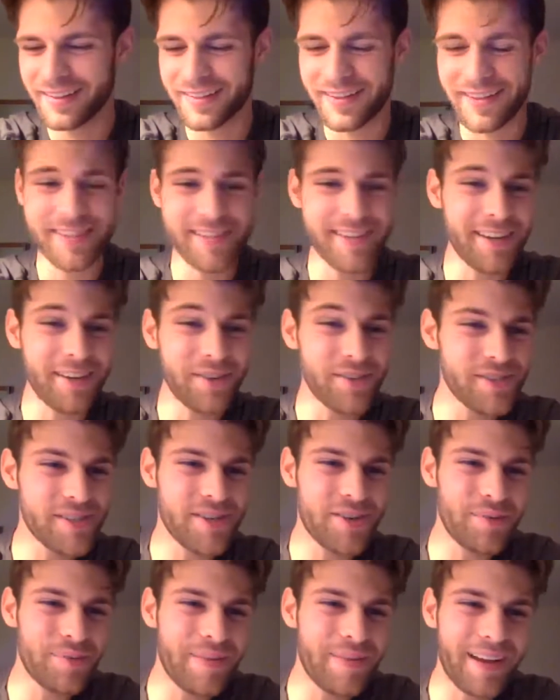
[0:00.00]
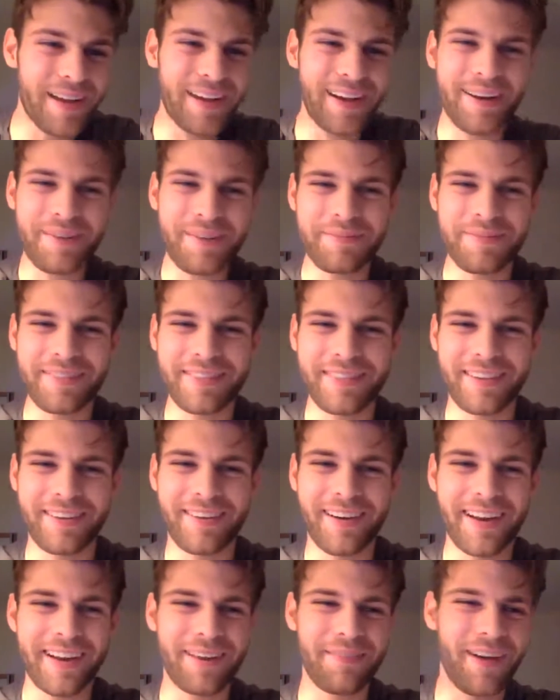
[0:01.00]
the skills you'll pick up, the
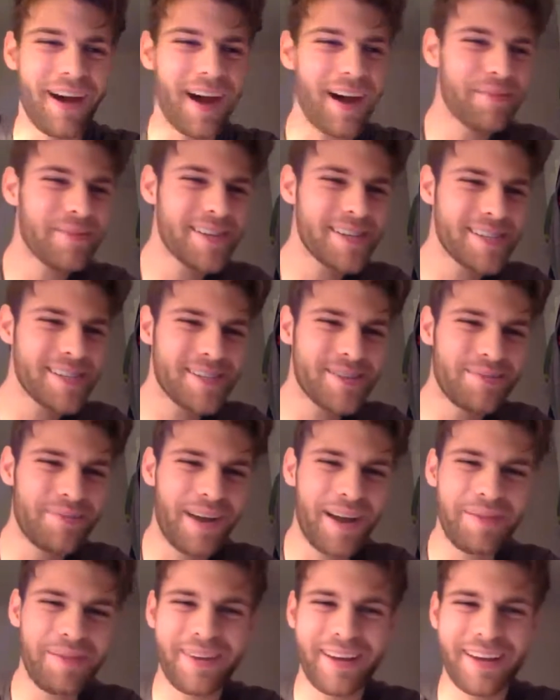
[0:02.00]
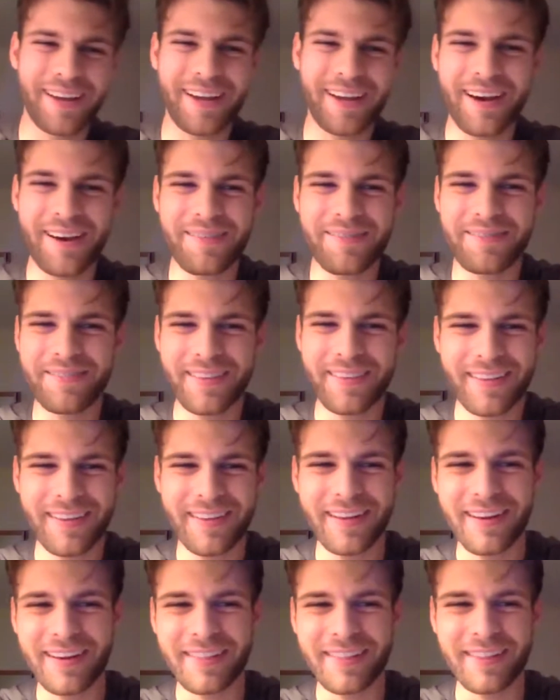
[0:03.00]
random hobbies you might pick up,
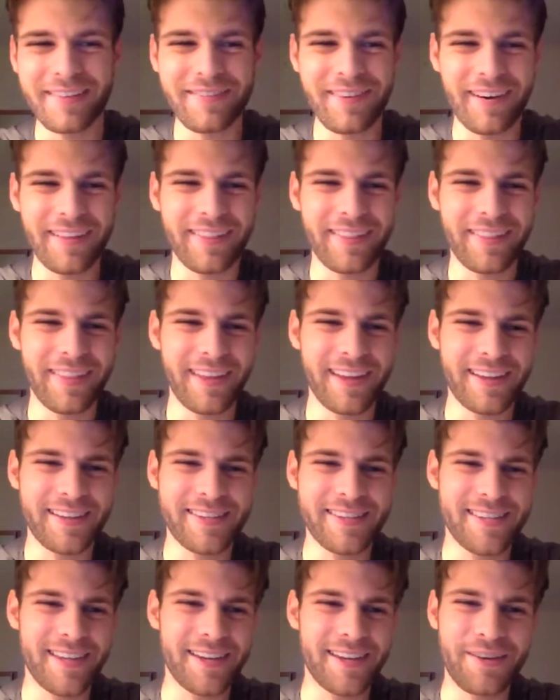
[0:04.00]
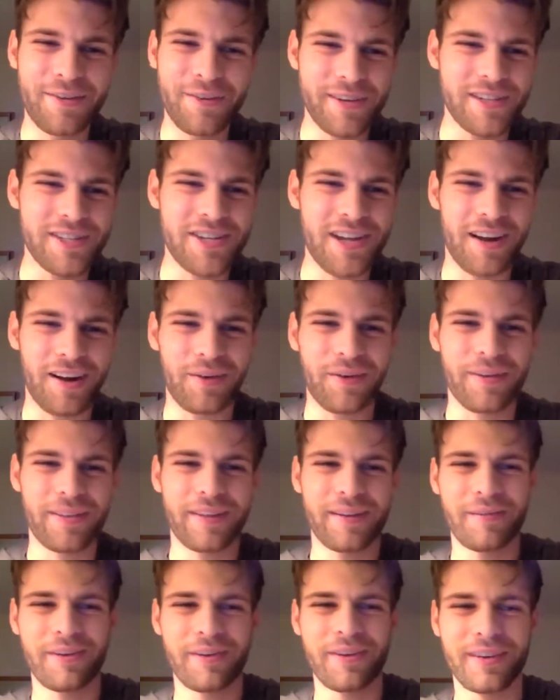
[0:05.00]
the fun things that you would share
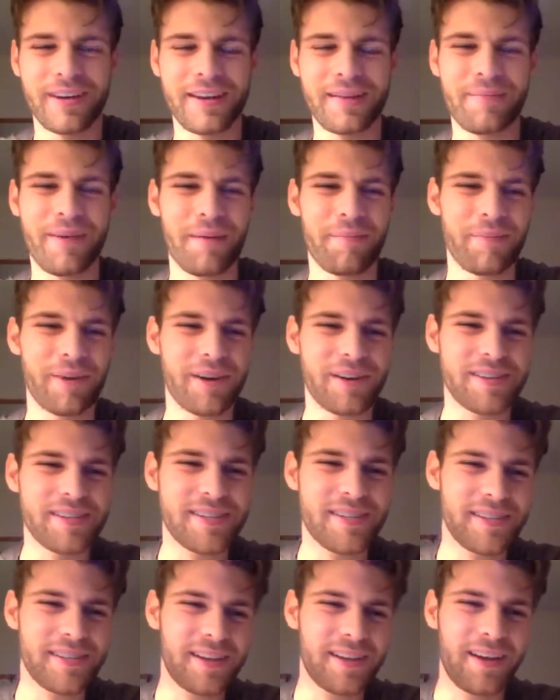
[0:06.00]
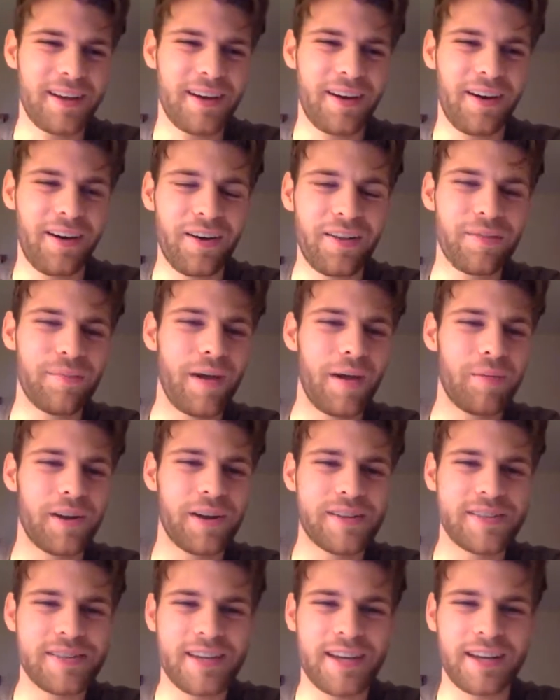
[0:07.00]
with community members, all the
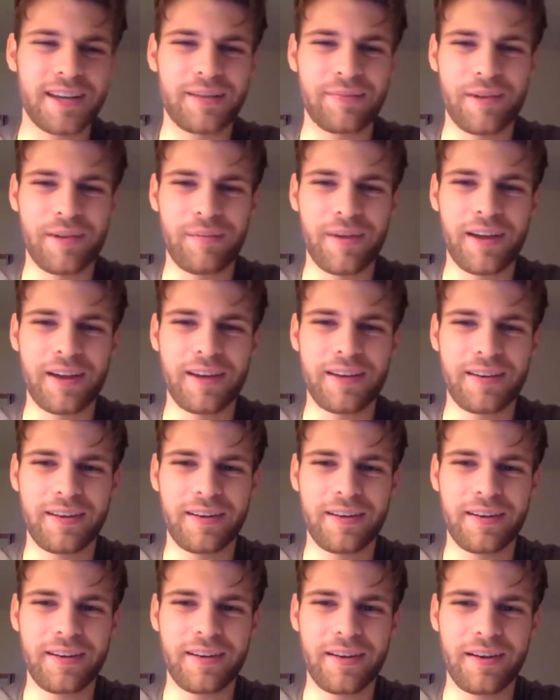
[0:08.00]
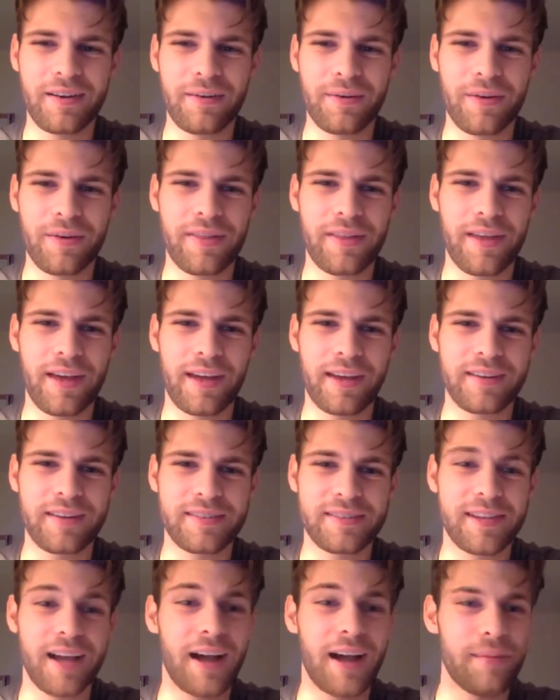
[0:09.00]
memories that can be made with that
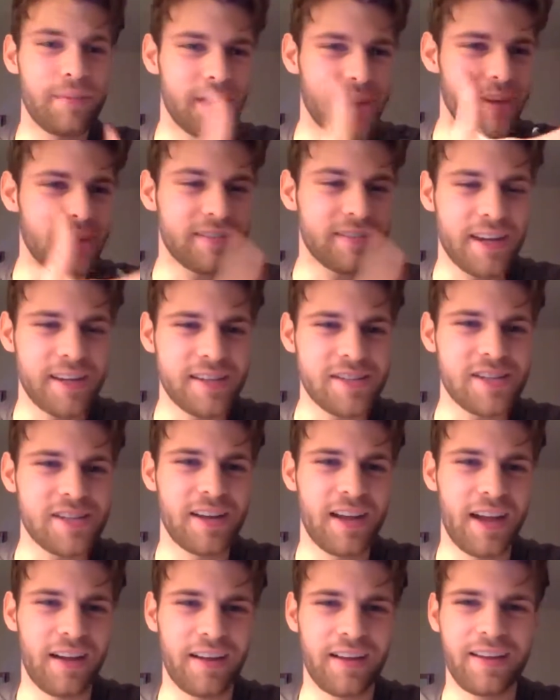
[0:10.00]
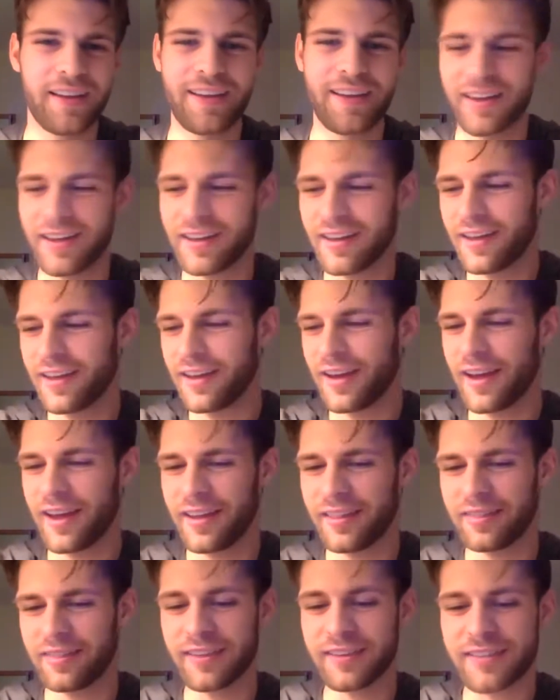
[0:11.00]
time and intention, yeah.
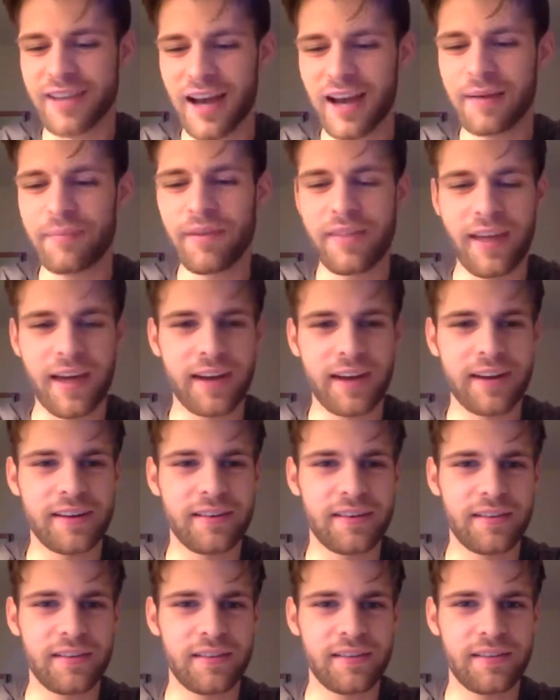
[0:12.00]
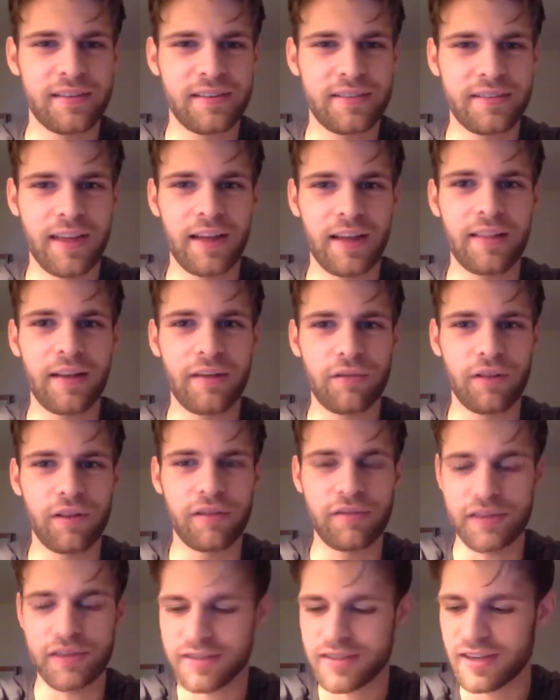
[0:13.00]
And the time and that
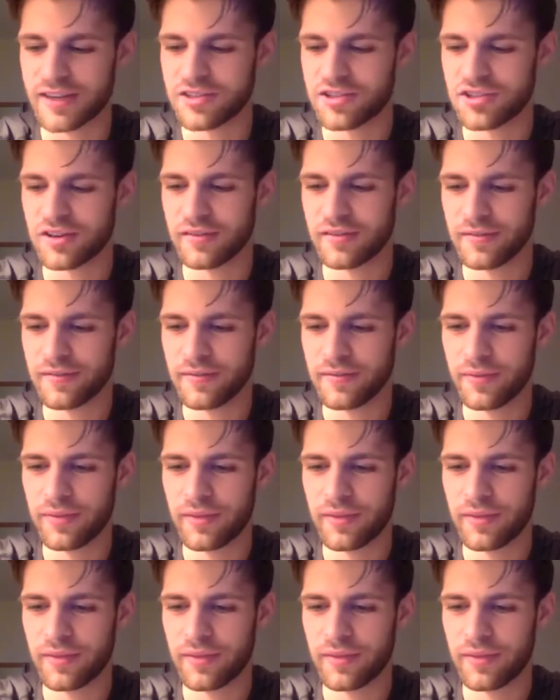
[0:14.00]
level of intention.